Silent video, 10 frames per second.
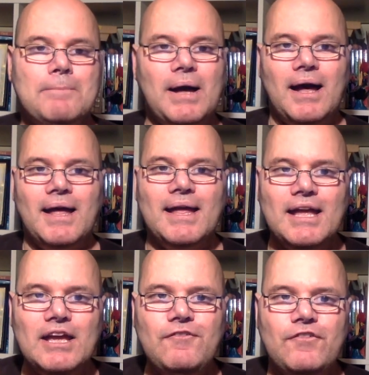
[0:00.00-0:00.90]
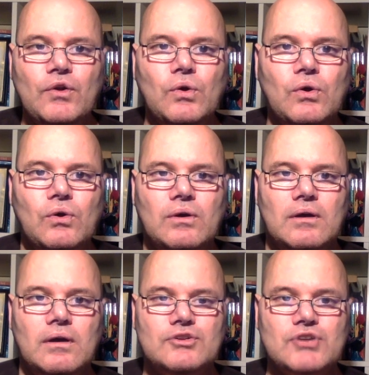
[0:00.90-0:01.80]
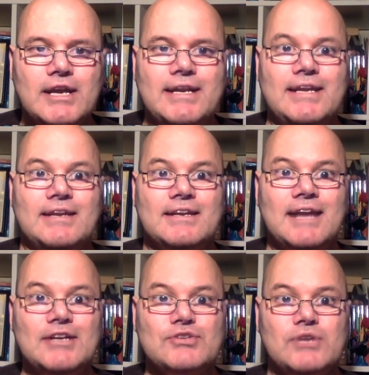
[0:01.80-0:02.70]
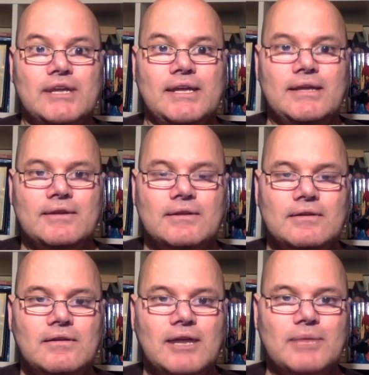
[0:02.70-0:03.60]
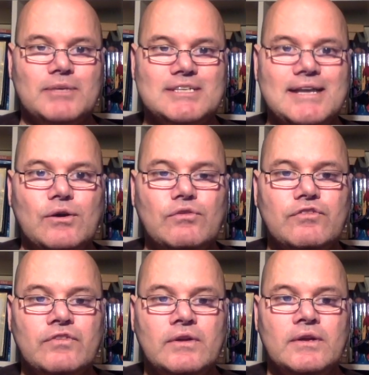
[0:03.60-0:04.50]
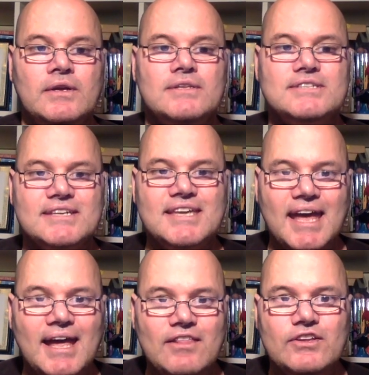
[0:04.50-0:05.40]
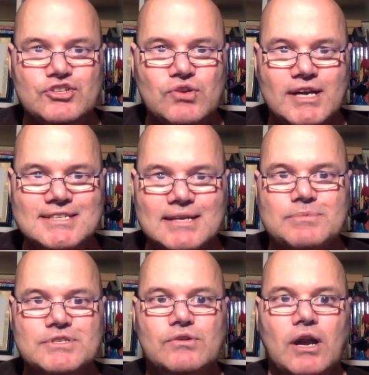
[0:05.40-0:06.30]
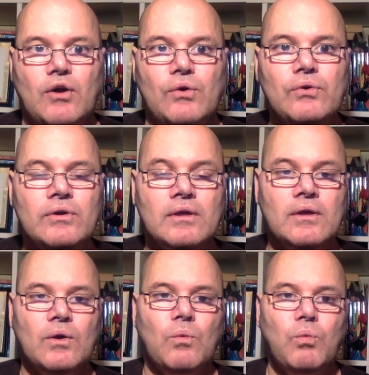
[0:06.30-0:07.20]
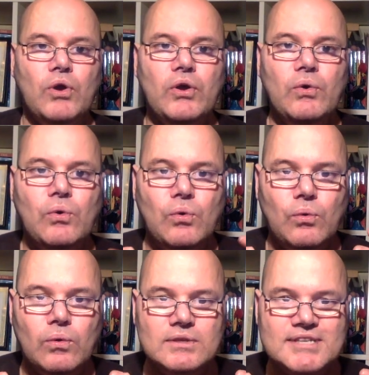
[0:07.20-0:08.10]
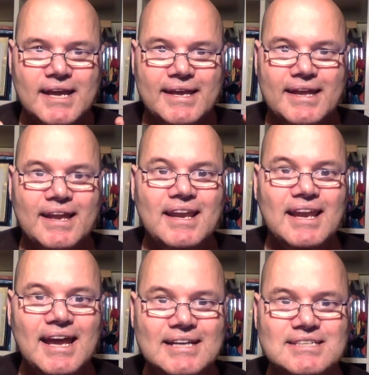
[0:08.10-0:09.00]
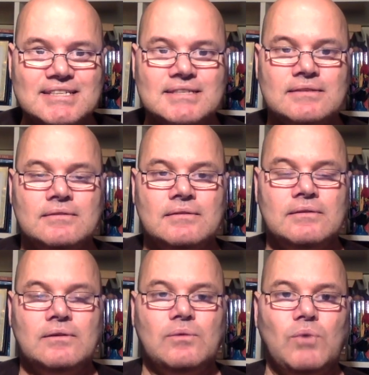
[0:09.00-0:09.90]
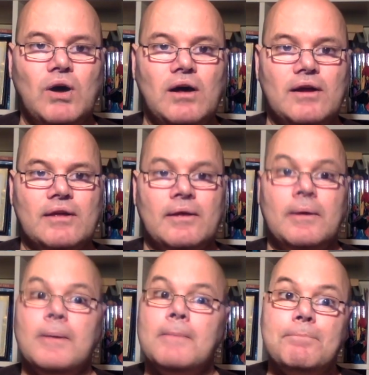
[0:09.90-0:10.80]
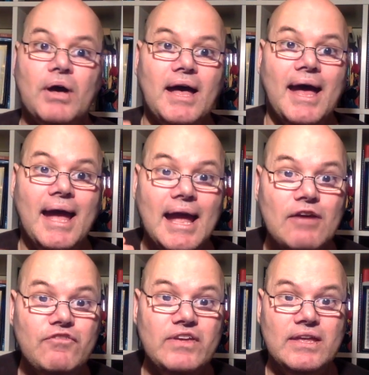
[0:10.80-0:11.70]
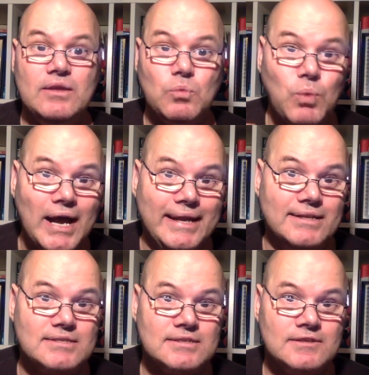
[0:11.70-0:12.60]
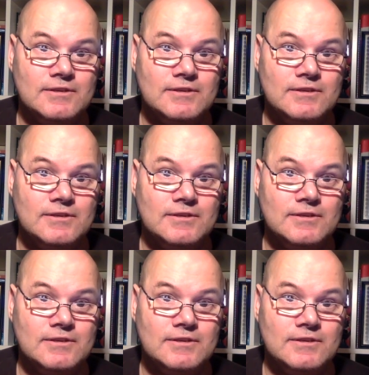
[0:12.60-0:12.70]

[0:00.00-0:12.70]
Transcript: But if you're training naturally, like myself, to get the triceps grow will take less work but heavy weight,